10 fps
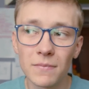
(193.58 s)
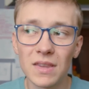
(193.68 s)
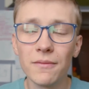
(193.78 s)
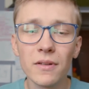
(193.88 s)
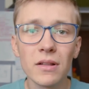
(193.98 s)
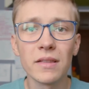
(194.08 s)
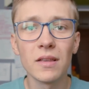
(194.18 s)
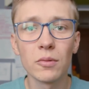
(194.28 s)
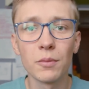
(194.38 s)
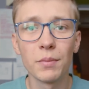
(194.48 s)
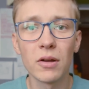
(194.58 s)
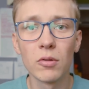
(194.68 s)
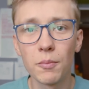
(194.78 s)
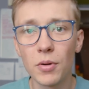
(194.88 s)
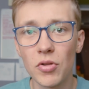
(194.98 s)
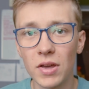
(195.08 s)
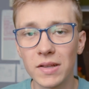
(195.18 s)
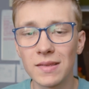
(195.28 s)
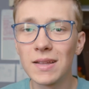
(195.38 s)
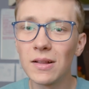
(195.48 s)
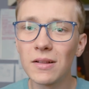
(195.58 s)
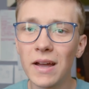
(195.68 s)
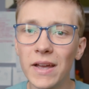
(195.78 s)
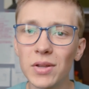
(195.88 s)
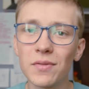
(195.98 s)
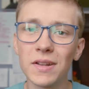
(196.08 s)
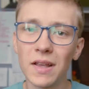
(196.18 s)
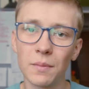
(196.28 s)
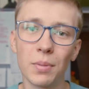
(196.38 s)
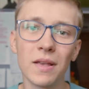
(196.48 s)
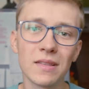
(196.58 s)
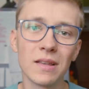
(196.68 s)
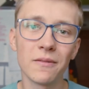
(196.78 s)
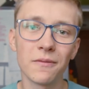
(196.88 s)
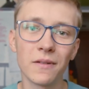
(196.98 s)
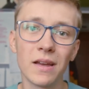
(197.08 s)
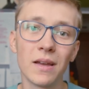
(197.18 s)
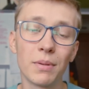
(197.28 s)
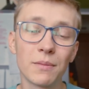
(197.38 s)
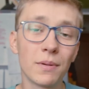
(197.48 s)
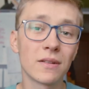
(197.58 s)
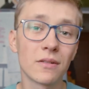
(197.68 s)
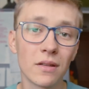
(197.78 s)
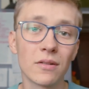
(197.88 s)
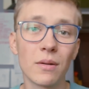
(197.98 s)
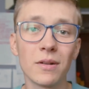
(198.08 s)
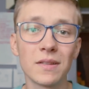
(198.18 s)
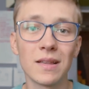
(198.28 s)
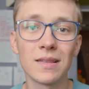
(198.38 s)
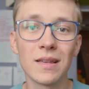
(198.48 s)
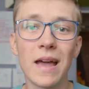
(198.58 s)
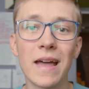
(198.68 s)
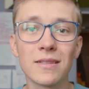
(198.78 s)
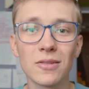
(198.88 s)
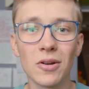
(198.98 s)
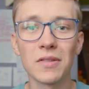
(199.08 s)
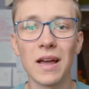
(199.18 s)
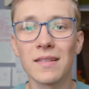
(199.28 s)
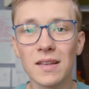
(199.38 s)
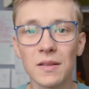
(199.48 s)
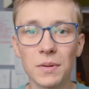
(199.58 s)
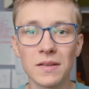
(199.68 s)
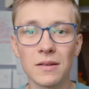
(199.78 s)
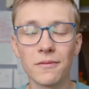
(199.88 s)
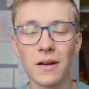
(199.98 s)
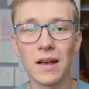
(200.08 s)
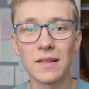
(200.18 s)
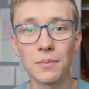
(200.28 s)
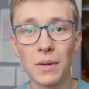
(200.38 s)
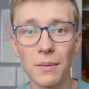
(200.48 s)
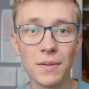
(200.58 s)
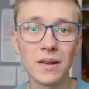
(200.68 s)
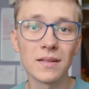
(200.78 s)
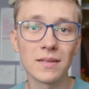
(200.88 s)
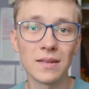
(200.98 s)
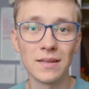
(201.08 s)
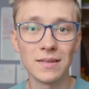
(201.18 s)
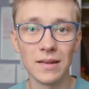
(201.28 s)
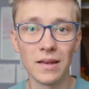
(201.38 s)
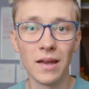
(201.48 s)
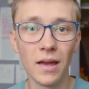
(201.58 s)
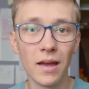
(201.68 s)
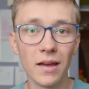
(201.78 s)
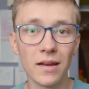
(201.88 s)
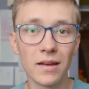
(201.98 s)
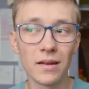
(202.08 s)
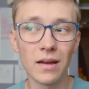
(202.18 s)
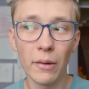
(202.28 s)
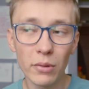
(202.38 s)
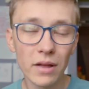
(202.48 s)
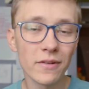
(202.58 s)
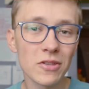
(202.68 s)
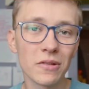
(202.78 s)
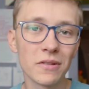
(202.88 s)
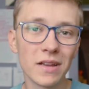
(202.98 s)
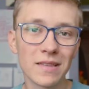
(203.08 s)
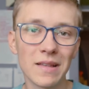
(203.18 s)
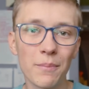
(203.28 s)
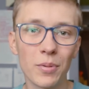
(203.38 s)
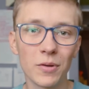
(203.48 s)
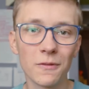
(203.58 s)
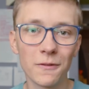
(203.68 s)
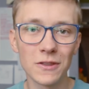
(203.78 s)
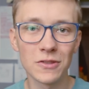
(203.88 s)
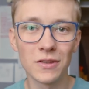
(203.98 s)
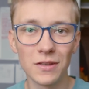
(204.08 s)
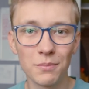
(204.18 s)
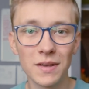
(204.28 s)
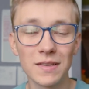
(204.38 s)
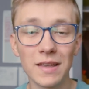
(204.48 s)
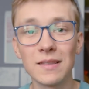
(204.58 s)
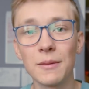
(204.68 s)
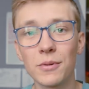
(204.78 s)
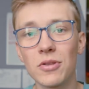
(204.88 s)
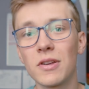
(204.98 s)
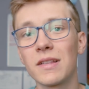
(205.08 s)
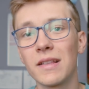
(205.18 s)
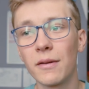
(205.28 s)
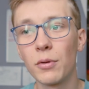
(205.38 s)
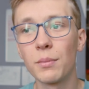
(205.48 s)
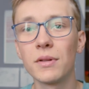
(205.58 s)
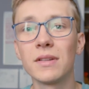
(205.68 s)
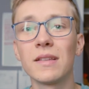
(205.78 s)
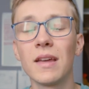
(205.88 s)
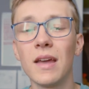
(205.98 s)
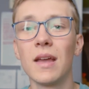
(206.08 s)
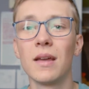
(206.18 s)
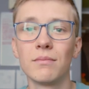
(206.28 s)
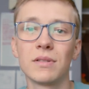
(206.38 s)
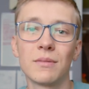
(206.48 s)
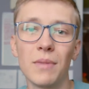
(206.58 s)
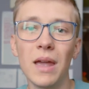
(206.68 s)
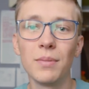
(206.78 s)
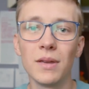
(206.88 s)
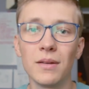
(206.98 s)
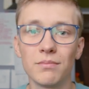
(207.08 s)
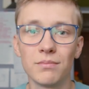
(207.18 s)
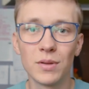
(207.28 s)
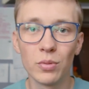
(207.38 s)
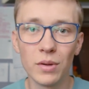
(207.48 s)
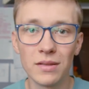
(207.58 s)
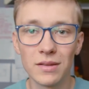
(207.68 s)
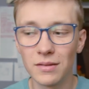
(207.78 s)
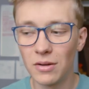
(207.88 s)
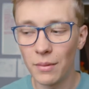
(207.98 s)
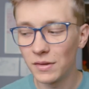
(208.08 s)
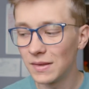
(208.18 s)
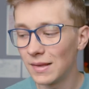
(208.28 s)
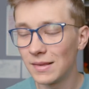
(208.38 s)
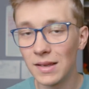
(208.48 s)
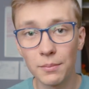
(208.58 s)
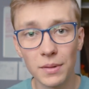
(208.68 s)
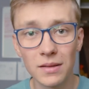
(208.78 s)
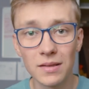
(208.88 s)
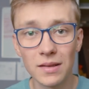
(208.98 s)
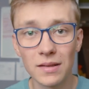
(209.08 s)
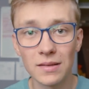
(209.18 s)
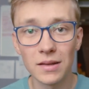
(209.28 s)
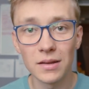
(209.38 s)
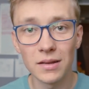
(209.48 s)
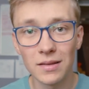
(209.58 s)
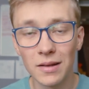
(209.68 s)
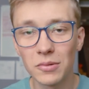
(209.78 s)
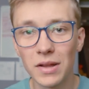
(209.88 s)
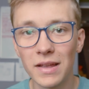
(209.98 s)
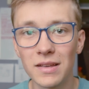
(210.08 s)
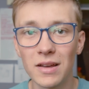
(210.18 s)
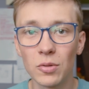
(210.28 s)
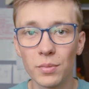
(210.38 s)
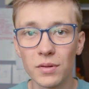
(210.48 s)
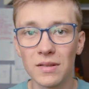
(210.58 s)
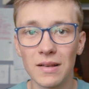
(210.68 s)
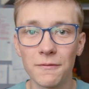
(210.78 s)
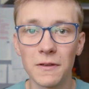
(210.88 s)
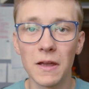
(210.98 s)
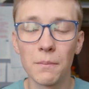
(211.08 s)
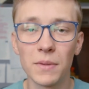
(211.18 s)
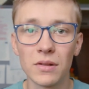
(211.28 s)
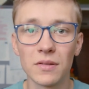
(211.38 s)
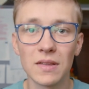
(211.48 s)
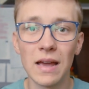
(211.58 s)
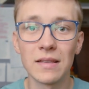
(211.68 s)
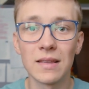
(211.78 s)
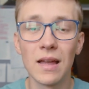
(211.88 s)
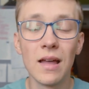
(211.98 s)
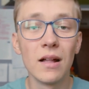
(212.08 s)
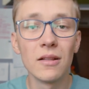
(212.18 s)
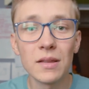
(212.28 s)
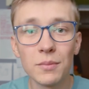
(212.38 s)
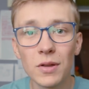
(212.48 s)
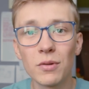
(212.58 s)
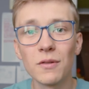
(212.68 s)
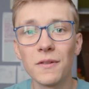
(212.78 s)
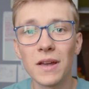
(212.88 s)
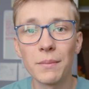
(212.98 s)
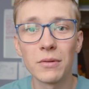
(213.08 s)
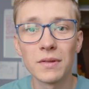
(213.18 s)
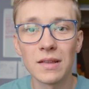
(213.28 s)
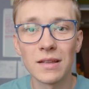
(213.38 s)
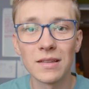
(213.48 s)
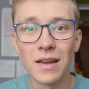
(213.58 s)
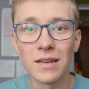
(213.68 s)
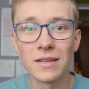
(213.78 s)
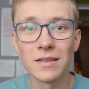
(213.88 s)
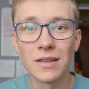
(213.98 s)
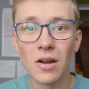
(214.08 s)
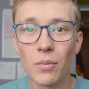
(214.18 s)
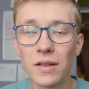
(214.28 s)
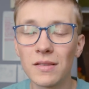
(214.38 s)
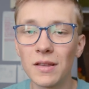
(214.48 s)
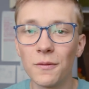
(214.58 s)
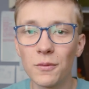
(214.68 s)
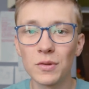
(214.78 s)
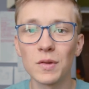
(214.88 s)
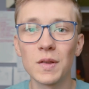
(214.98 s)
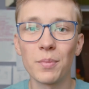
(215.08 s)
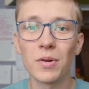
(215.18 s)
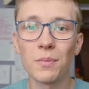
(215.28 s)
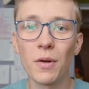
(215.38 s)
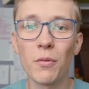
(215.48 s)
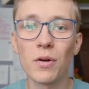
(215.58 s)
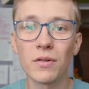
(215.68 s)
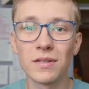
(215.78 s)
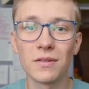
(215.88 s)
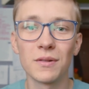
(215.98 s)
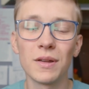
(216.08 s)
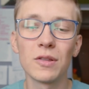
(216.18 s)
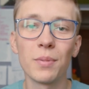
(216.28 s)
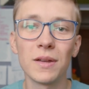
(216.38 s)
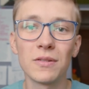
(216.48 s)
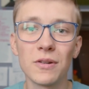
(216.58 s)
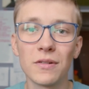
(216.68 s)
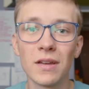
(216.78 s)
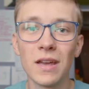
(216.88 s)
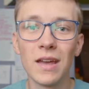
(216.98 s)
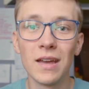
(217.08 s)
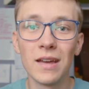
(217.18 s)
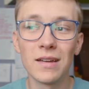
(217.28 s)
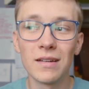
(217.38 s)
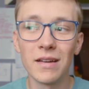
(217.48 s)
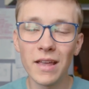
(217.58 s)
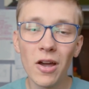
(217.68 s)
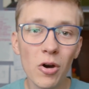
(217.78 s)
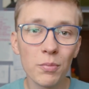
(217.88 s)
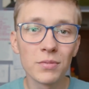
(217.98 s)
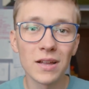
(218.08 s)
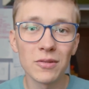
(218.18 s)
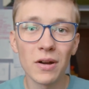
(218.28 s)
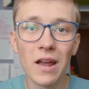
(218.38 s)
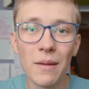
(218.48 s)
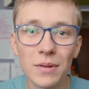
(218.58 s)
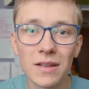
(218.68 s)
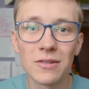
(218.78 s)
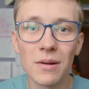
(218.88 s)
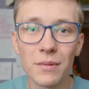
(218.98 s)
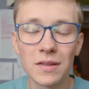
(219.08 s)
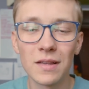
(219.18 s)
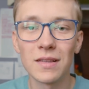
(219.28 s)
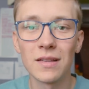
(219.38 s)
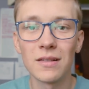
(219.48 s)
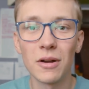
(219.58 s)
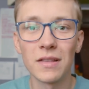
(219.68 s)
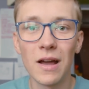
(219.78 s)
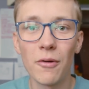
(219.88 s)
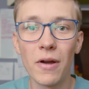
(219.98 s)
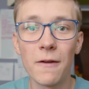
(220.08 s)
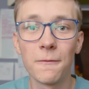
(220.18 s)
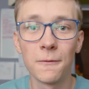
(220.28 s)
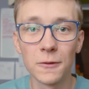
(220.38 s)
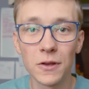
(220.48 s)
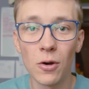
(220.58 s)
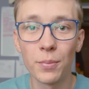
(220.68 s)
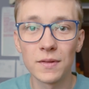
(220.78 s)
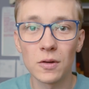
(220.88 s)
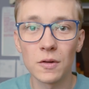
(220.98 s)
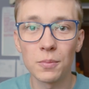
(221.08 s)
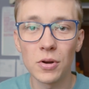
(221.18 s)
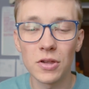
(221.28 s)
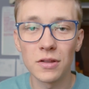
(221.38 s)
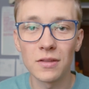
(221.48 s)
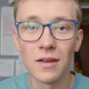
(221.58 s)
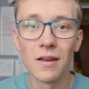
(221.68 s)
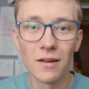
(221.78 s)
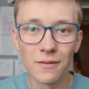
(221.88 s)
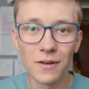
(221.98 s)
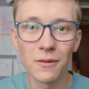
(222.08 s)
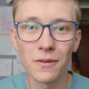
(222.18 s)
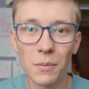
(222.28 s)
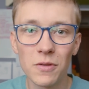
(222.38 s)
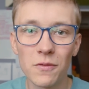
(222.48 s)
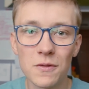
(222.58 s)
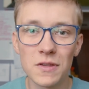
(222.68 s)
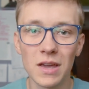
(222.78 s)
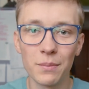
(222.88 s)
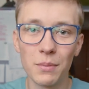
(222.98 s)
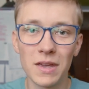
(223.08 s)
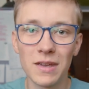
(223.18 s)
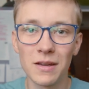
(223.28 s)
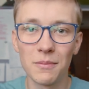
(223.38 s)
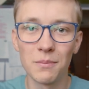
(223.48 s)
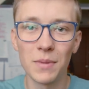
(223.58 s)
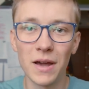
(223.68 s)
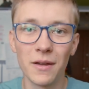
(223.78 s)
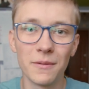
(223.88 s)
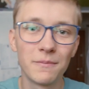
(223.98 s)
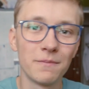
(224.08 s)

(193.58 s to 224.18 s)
Something like this would be a cool project, still kind of inexpensive, uh, but better than Dremel CNC and not as expensive as my big CNC. Uh, I will eventually at some point finish the big CNC project and I will build it, but maybe between the Dremel CNC and big CNC it's a good idea to build something middle-sized. Let me know what you think about this idea in the comments. If you want to support my work, there is a link to Patreon. Uh, and I hope that you are happy that Dremel CNC is right now a fully open source project. Thank you very much for watching, happy making, bye!